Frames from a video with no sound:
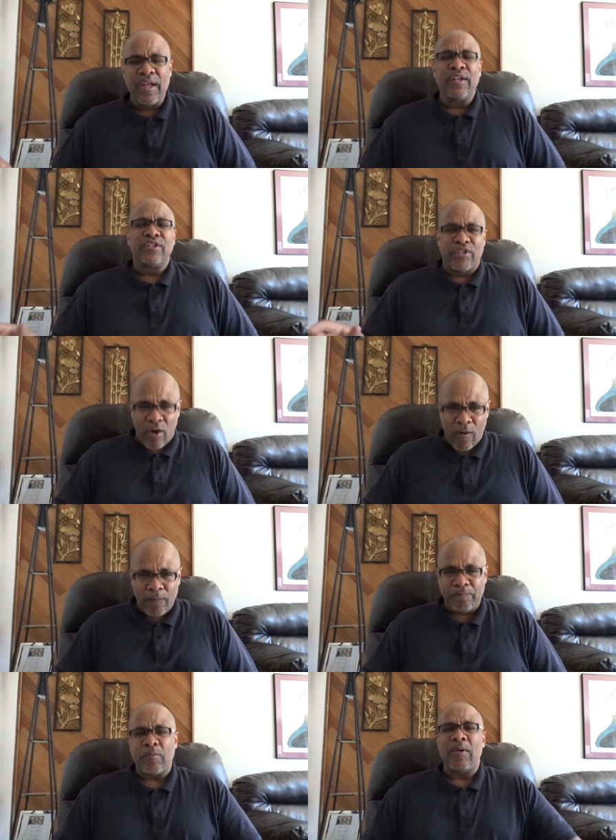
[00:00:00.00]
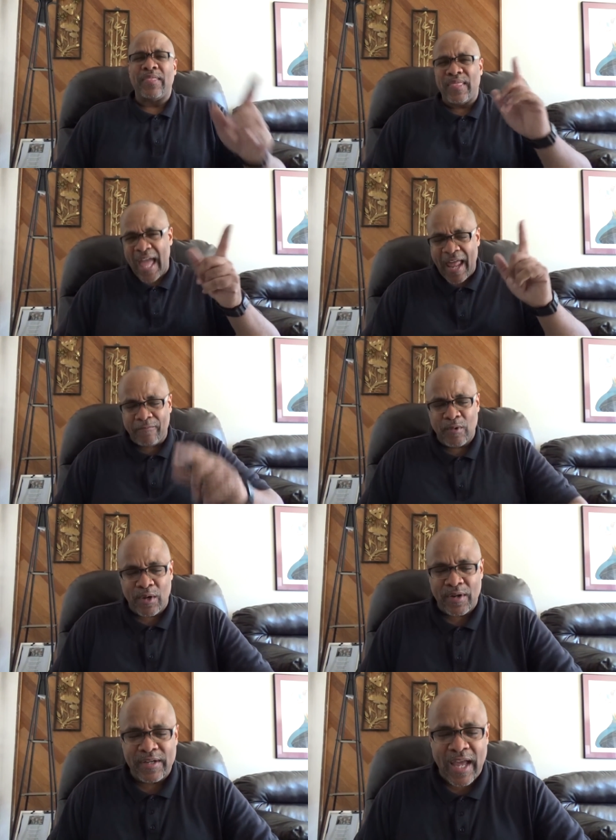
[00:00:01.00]
So, with that, we're
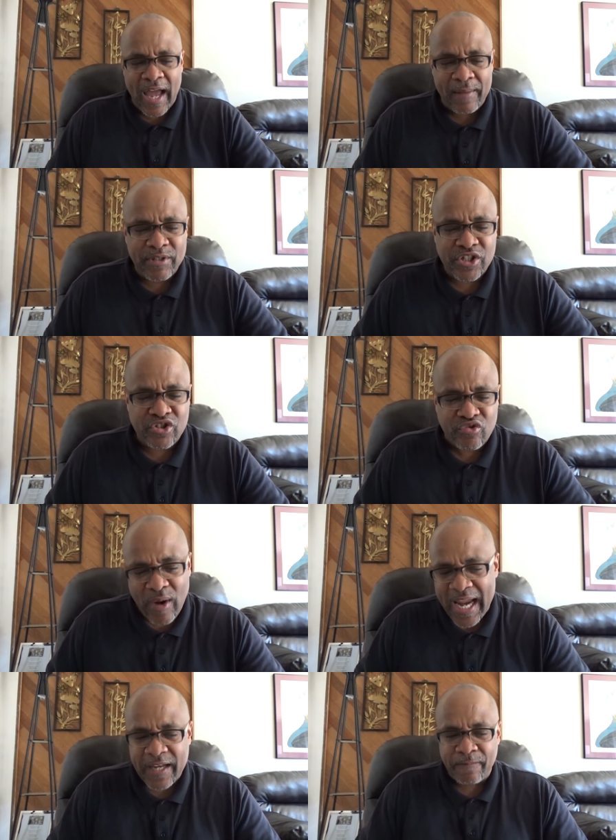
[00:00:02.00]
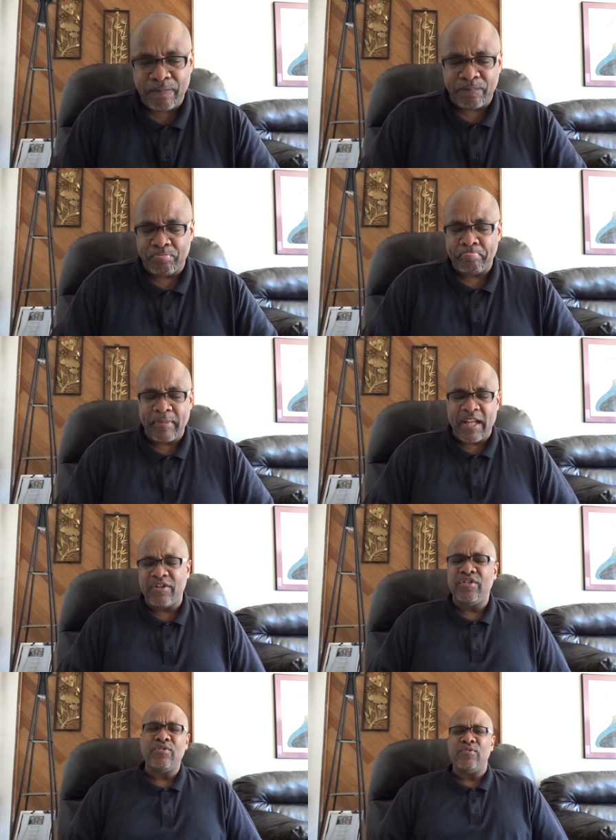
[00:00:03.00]
going to dive straight
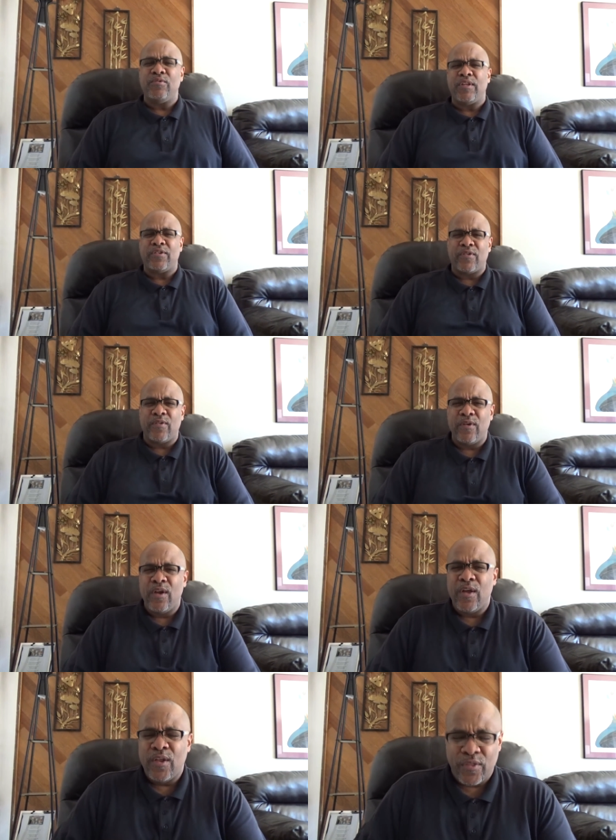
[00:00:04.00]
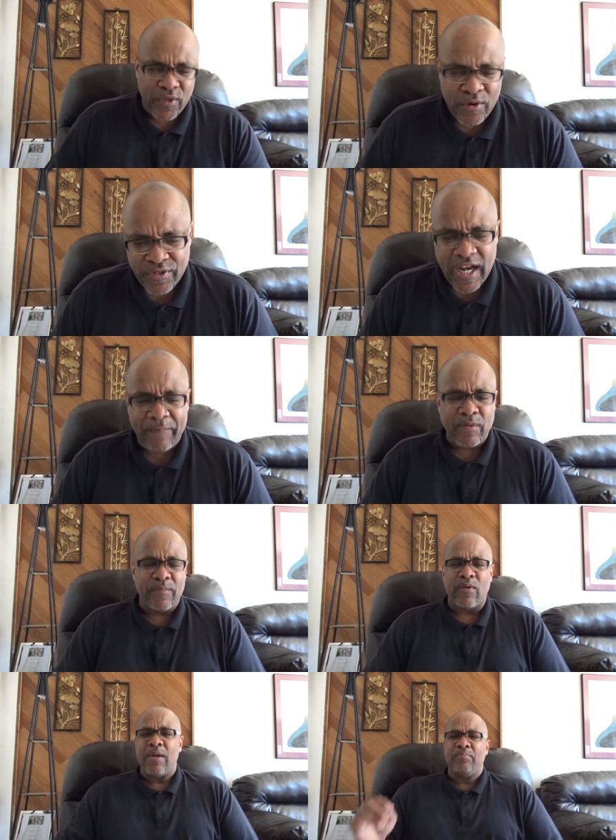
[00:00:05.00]
into this third chapter of the
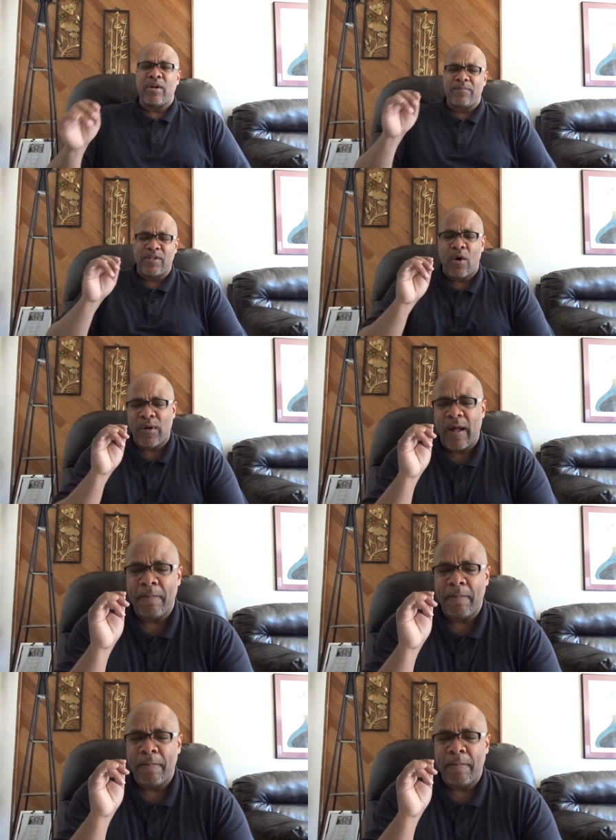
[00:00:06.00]
great book of Jonah